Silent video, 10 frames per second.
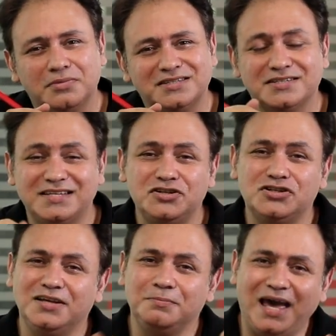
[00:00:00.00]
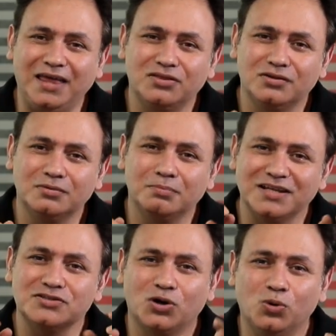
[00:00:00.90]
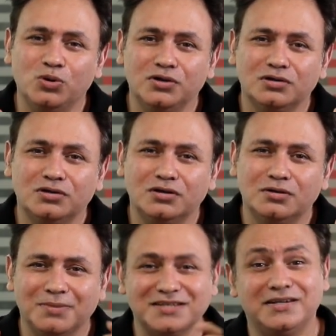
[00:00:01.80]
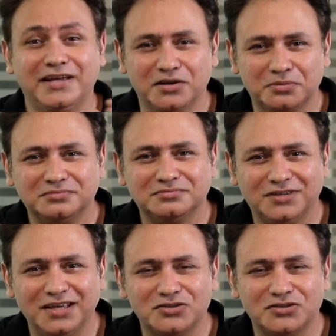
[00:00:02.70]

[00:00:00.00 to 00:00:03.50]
It's essentially math plus code plus data, right?